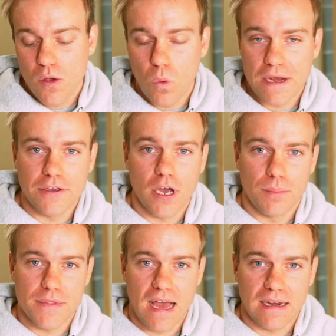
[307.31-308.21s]
when you
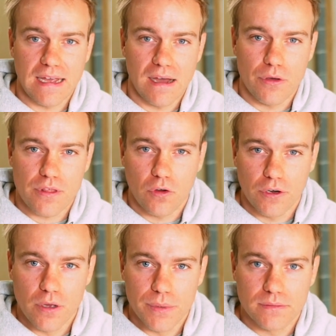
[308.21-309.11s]
come to adding hours on
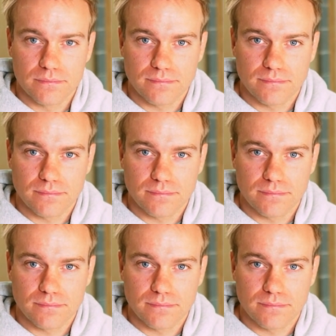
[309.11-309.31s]
Urban.